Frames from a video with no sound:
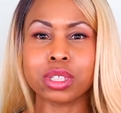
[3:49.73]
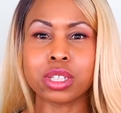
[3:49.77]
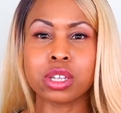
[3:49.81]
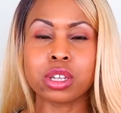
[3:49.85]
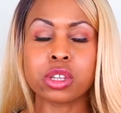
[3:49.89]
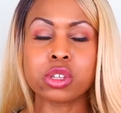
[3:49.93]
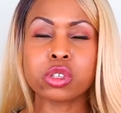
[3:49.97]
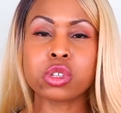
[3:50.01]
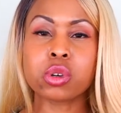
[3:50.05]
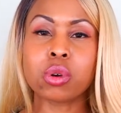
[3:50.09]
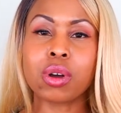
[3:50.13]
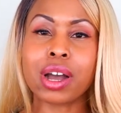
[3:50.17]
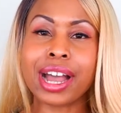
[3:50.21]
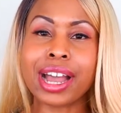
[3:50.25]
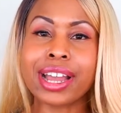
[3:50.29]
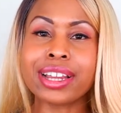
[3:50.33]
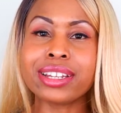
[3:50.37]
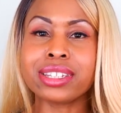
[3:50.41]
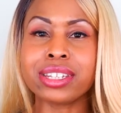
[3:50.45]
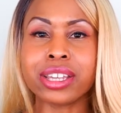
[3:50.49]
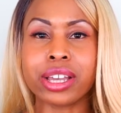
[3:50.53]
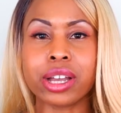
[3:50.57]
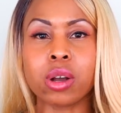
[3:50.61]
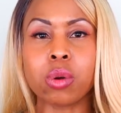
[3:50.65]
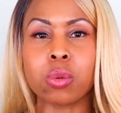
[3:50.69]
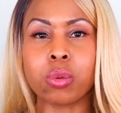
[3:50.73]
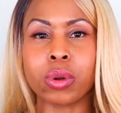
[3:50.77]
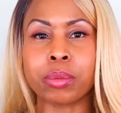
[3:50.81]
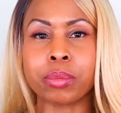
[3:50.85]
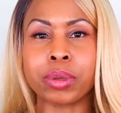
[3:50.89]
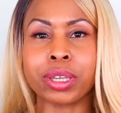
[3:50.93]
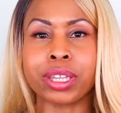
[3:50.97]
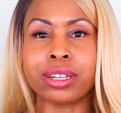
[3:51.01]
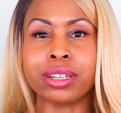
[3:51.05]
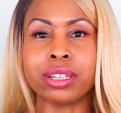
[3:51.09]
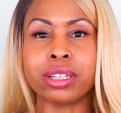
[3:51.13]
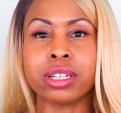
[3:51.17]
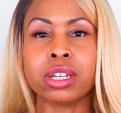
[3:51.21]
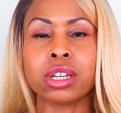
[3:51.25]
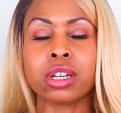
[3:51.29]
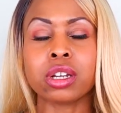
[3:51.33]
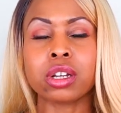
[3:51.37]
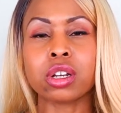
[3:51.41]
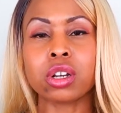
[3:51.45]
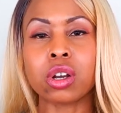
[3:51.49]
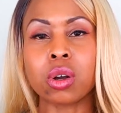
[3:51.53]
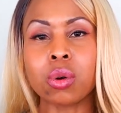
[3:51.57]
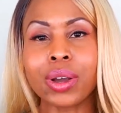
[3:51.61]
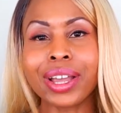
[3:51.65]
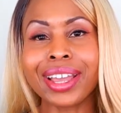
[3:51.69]
So I tell women,
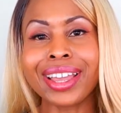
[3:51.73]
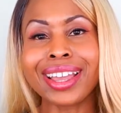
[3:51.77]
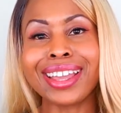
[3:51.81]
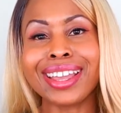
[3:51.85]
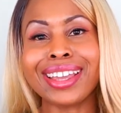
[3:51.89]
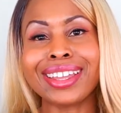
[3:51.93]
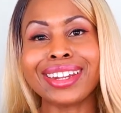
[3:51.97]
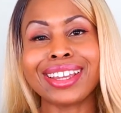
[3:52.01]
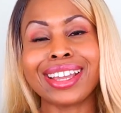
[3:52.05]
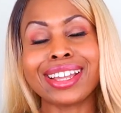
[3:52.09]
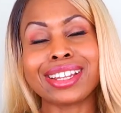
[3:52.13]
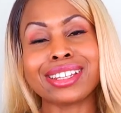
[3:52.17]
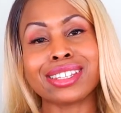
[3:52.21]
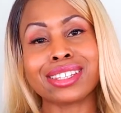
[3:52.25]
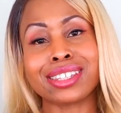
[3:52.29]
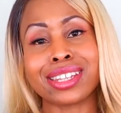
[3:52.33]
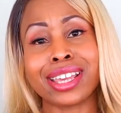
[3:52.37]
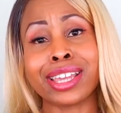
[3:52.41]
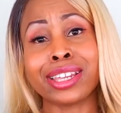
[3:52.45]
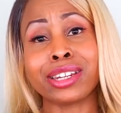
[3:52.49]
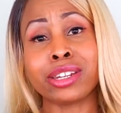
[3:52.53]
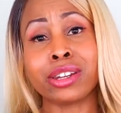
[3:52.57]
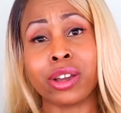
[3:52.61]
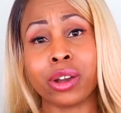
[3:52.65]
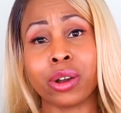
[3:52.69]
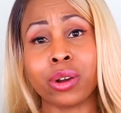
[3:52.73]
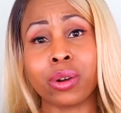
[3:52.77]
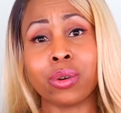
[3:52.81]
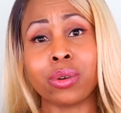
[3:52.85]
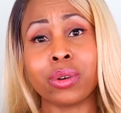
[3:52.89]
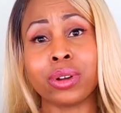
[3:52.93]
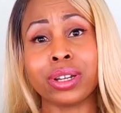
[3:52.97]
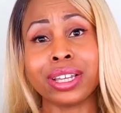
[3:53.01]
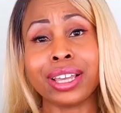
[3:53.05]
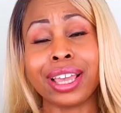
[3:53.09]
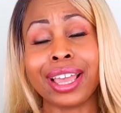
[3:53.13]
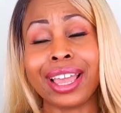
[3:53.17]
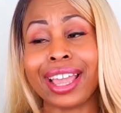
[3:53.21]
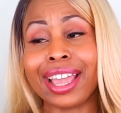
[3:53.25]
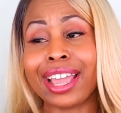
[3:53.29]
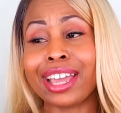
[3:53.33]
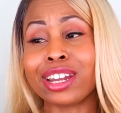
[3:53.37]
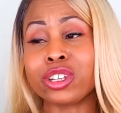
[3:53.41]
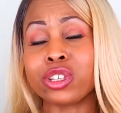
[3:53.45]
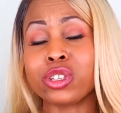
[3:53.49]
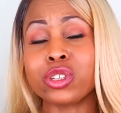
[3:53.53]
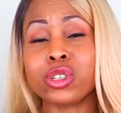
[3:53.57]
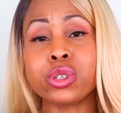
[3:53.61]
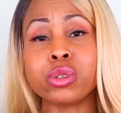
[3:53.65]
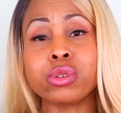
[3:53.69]
go ahead and say no and
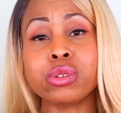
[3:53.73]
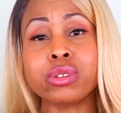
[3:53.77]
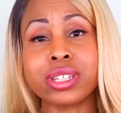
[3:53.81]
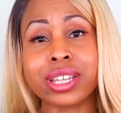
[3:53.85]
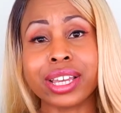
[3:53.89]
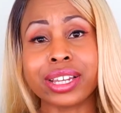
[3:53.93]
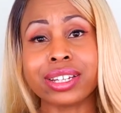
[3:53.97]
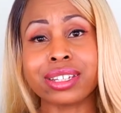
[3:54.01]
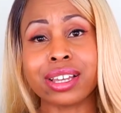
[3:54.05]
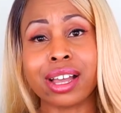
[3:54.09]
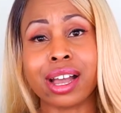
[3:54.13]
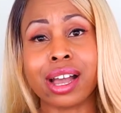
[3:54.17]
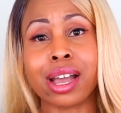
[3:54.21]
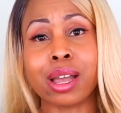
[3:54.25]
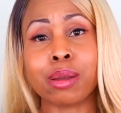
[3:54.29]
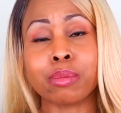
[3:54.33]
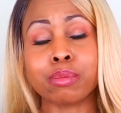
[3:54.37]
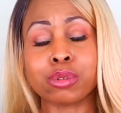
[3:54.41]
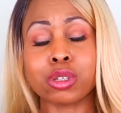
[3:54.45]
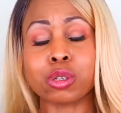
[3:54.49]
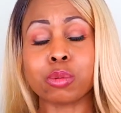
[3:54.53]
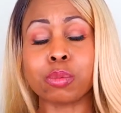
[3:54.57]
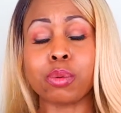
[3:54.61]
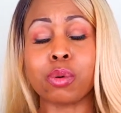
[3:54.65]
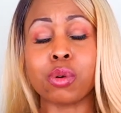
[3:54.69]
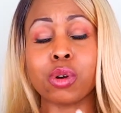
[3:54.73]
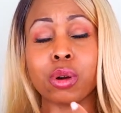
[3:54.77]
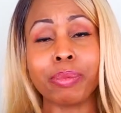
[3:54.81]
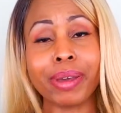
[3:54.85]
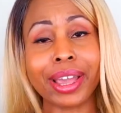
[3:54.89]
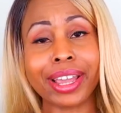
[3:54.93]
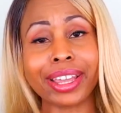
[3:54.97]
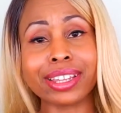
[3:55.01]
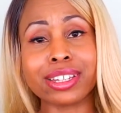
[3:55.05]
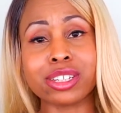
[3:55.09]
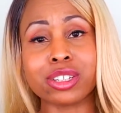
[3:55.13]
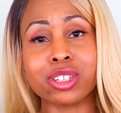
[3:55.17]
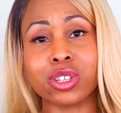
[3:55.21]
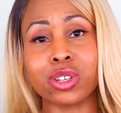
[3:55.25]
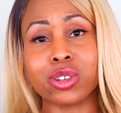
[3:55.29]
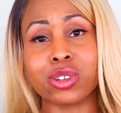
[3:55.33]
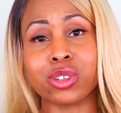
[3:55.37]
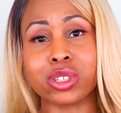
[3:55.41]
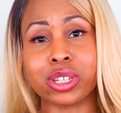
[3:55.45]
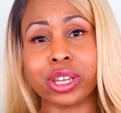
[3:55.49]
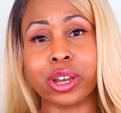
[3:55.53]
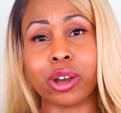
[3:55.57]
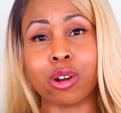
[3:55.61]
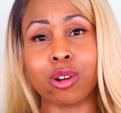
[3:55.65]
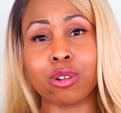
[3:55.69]
use that time to pour back into
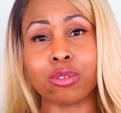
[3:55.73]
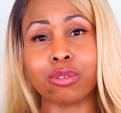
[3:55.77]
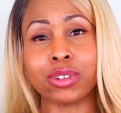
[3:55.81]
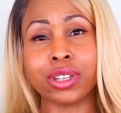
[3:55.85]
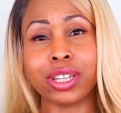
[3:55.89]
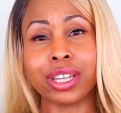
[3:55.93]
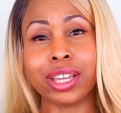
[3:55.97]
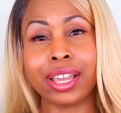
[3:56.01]
yourself.